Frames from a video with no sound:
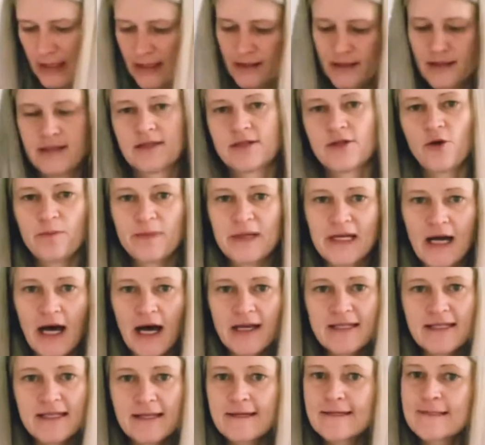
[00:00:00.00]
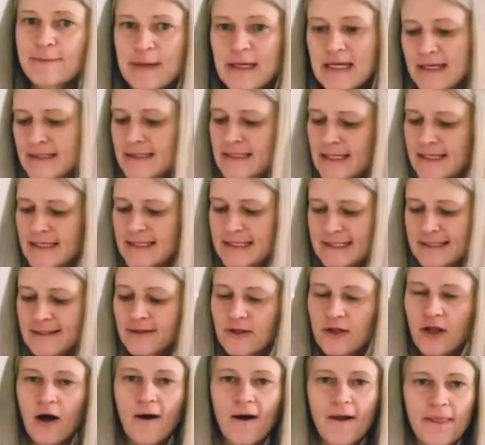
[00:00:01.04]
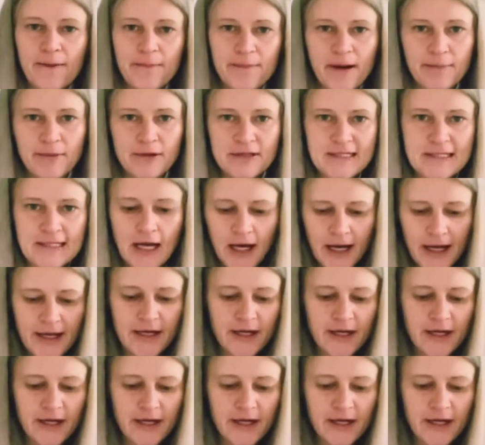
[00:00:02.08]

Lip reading: So because this piece is still on the bubble side,